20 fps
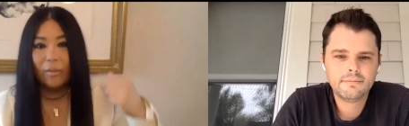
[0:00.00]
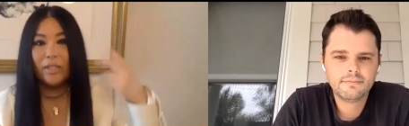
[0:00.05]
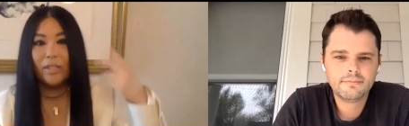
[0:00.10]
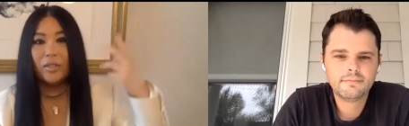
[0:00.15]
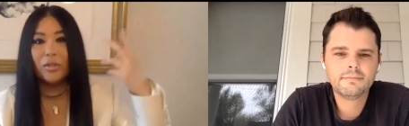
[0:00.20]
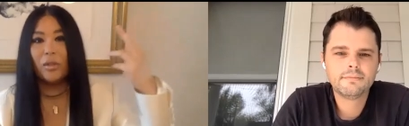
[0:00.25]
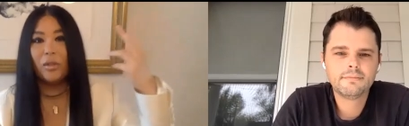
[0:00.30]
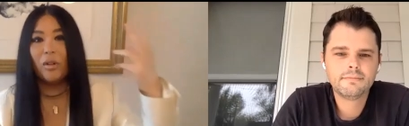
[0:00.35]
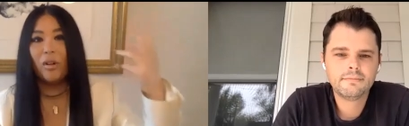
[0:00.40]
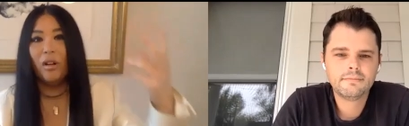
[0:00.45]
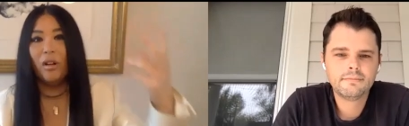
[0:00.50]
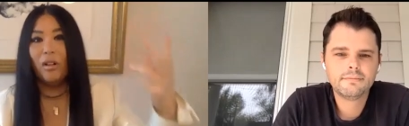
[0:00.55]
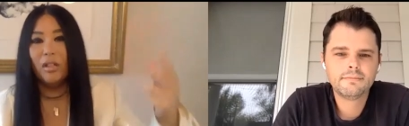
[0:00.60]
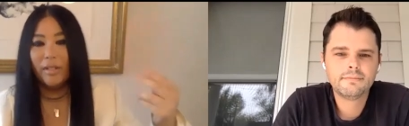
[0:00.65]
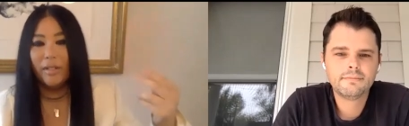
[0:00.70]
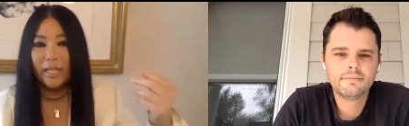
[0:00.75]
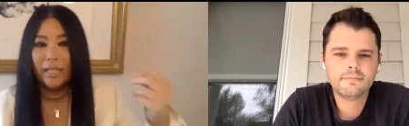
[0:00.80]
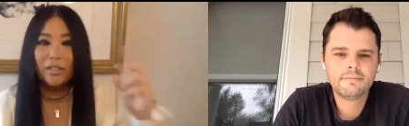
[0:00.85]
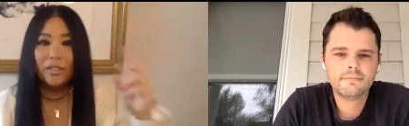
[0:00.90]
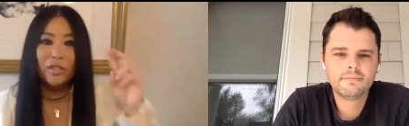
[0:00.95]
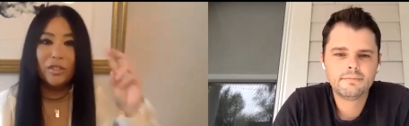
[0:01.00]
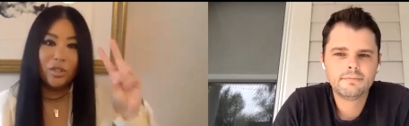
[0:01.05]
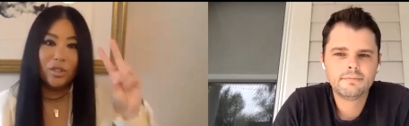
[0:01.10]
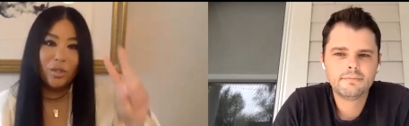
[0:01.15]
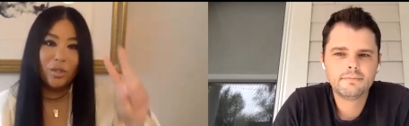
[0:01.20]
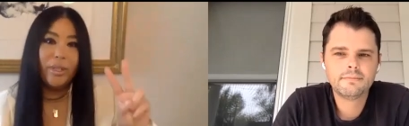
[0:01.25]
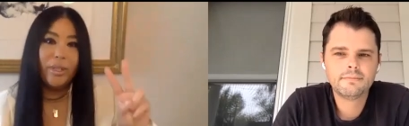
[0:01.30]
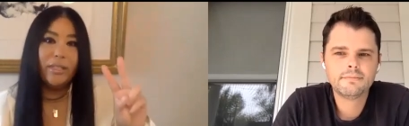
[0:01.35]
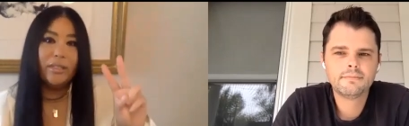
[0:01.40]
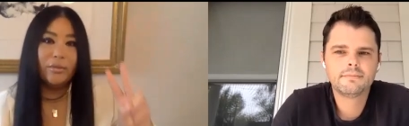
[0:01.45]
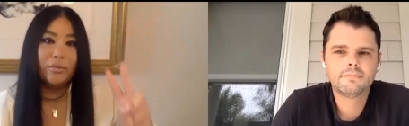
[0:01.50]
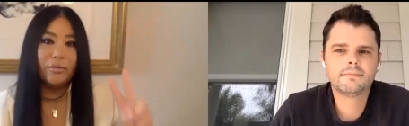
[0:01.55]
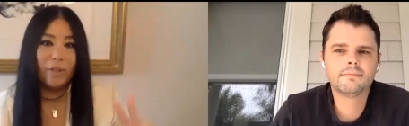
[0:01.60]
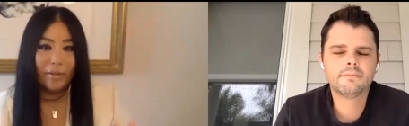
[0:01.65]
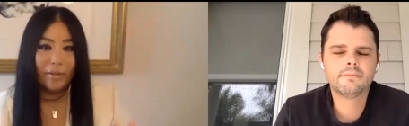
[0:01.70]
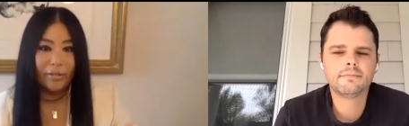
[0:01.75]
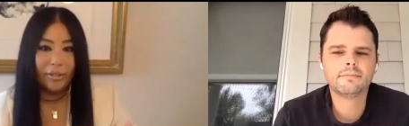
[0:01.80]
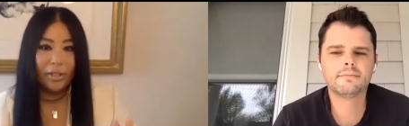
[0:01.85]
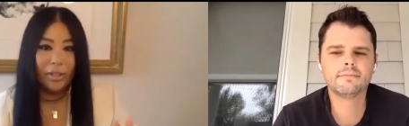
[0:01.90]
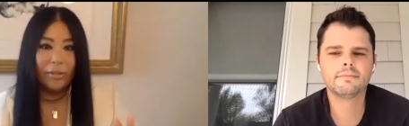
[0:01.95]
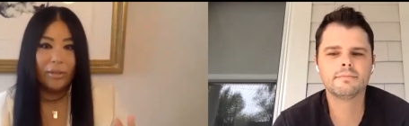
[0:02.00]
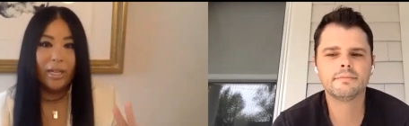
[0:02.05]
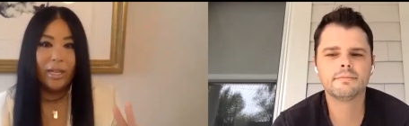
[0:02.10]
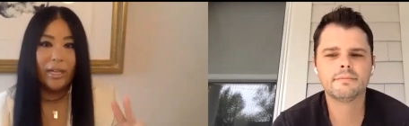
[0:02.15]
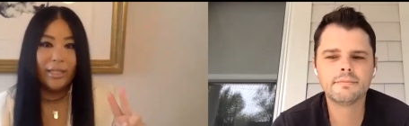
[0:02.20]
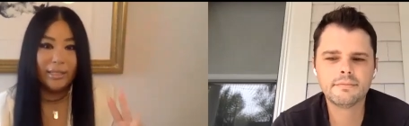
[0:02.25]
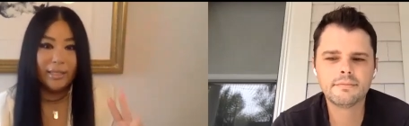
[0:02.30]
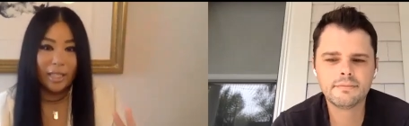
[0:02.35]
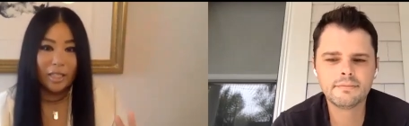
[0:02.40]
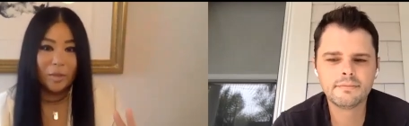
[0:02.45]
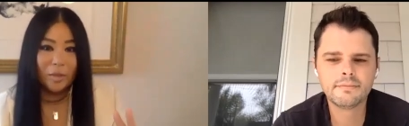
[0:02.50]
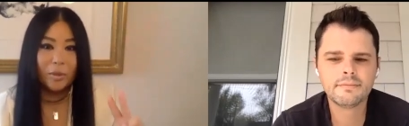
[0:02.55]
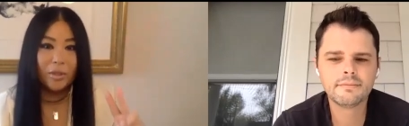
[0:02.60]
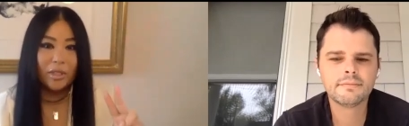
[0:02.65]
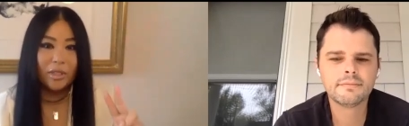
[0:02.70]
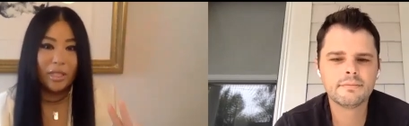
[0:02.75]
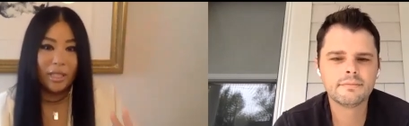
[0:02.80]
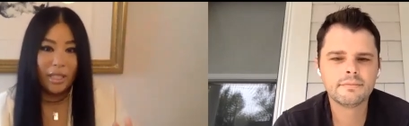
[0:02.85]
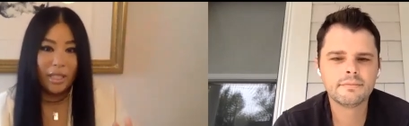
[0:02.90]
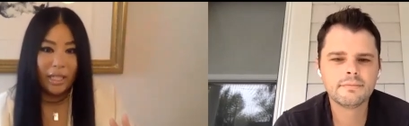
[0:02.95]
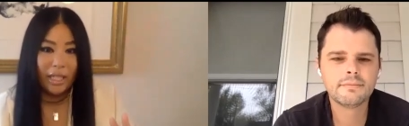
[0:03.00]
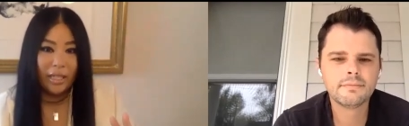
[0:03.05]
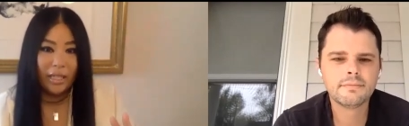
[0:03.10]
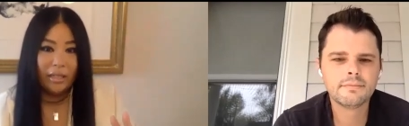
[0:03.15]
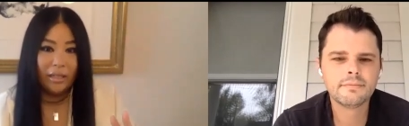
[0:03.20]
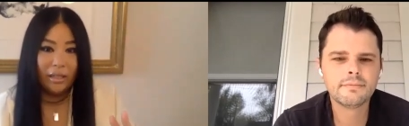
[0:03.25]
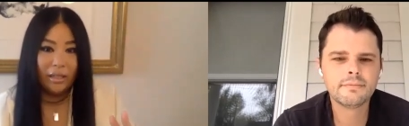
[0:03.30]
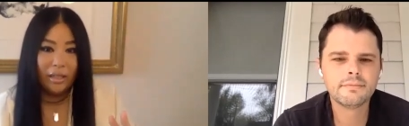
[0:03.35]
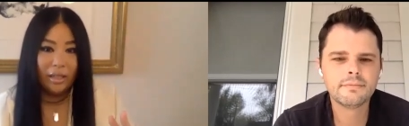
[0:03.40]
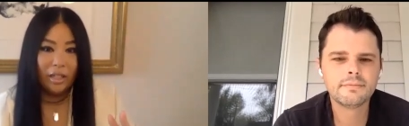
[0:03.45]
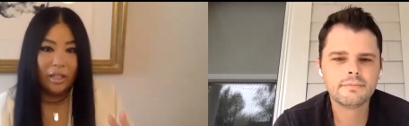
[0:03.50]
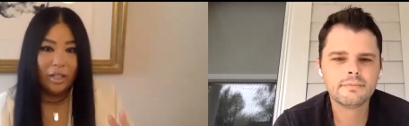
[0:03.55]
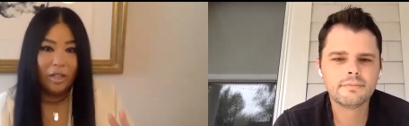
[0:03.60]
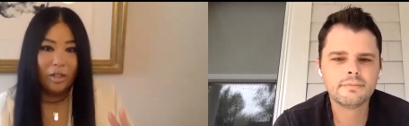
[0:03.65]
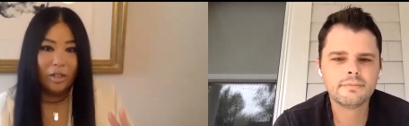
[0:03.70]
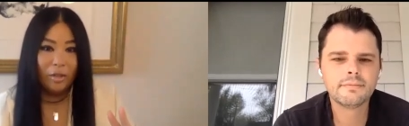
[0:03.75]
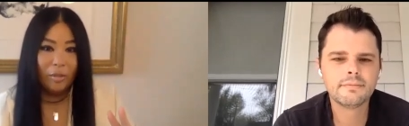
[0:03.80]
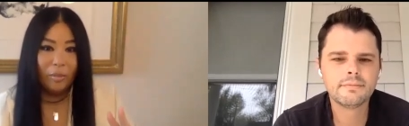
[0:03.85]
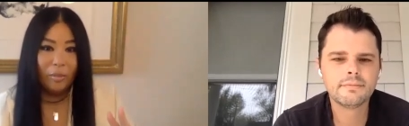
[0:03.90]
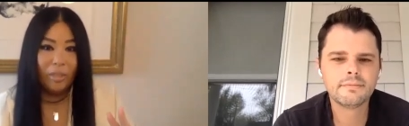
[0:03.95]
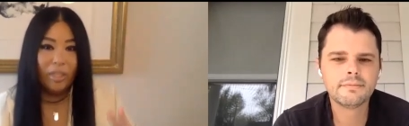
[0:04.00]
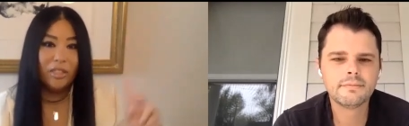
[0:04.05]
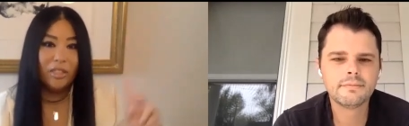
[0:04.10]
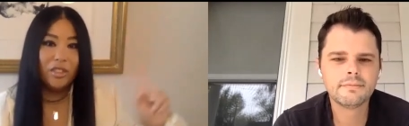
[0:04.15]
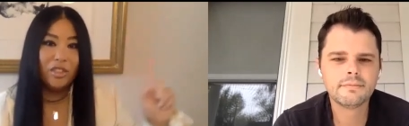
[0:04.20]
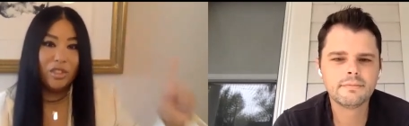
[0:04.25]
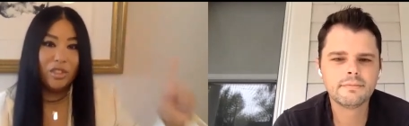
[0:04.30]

Speaker 1: restaurant, all of that, that's two weeks of revenue that I desperately need because